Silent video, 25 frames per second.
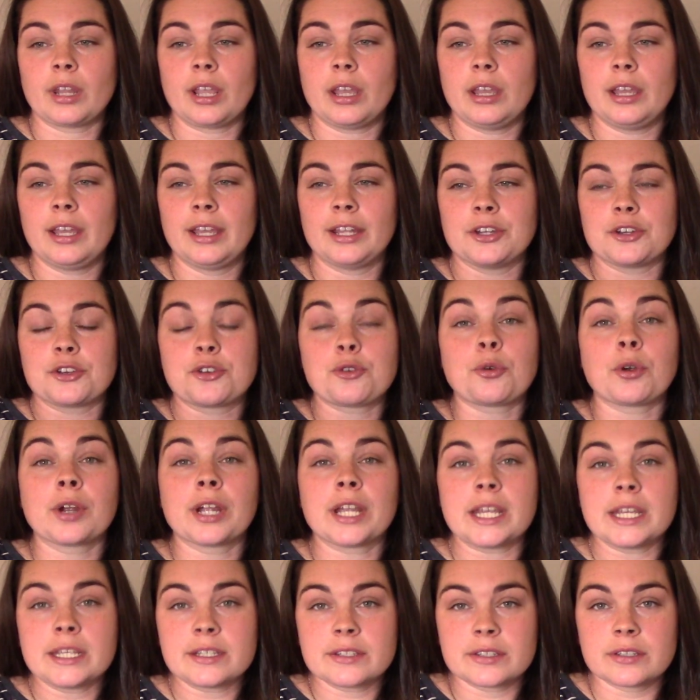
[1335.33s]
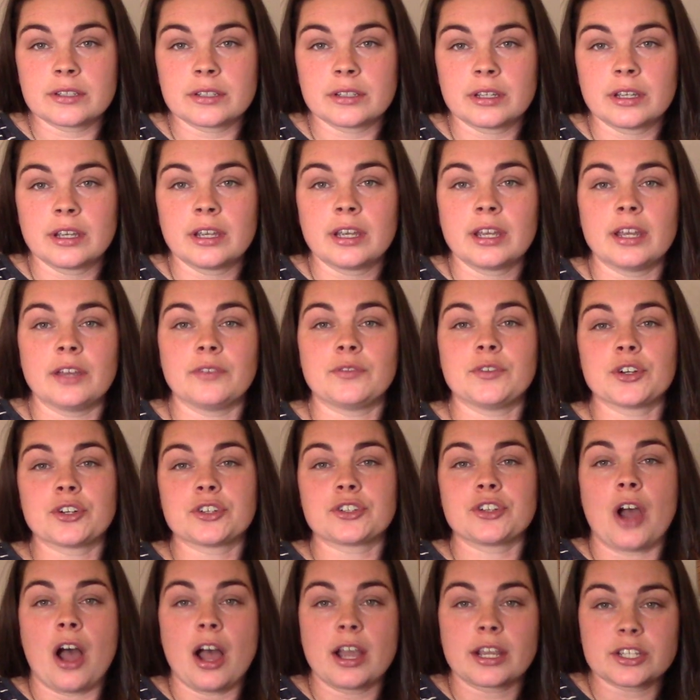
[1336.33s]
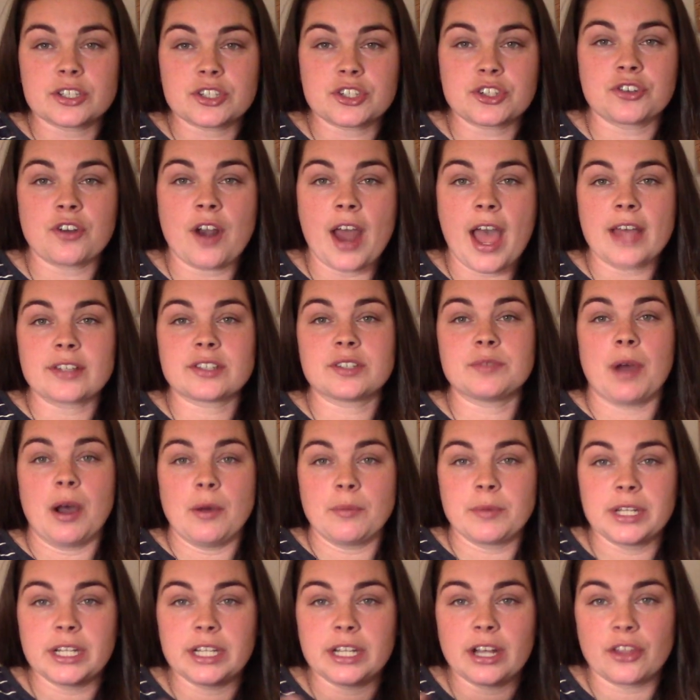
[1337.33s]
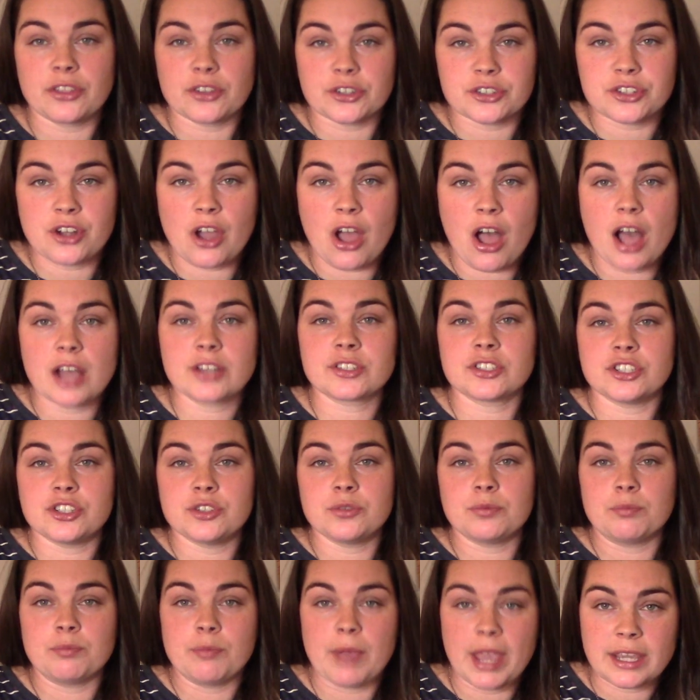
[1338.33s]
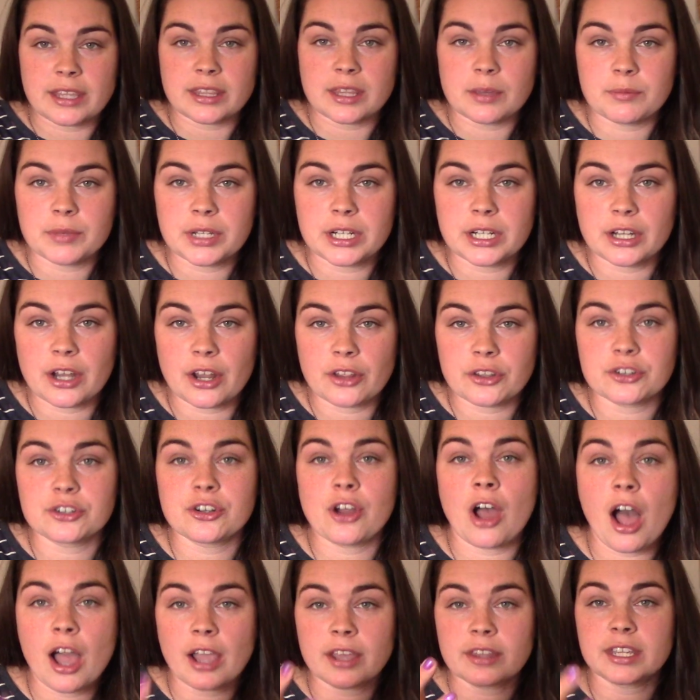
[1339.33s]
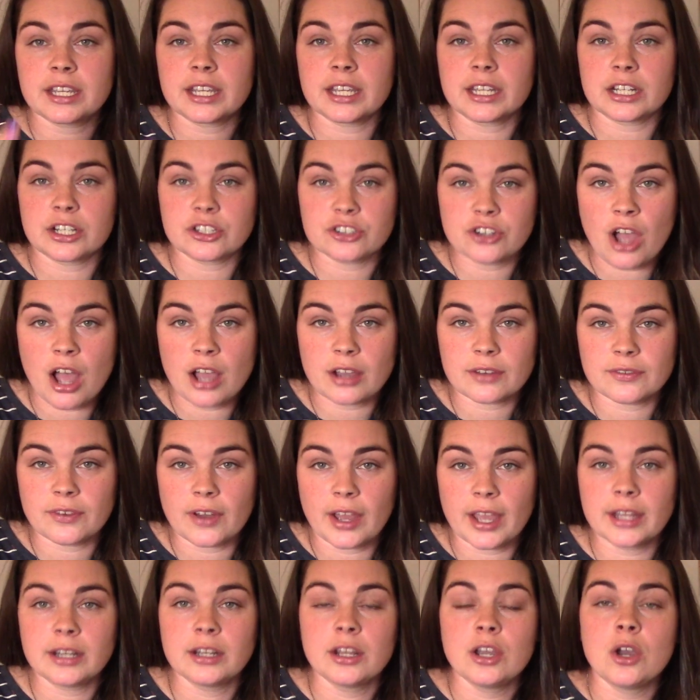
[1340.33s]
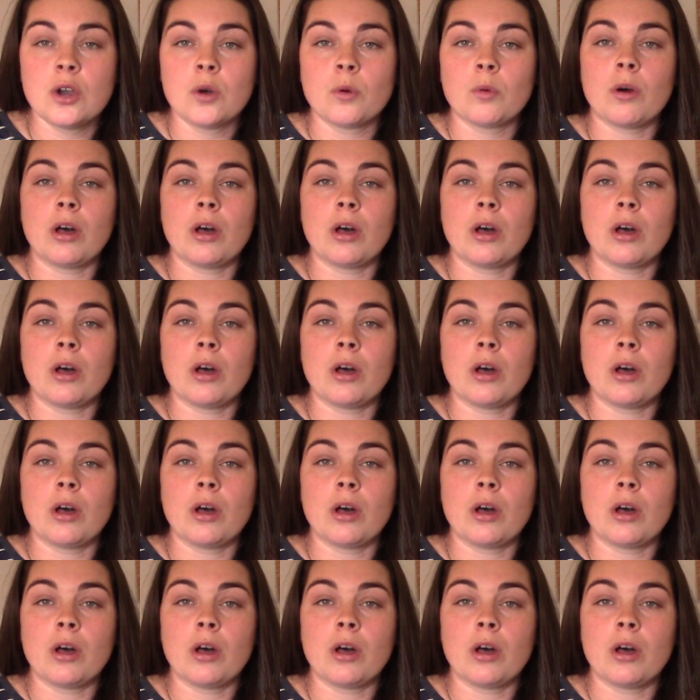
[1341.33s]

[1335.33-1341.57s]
increase. If your dog is stressed about meeting other dogs and you make them meet another dog and they get in a dog fight,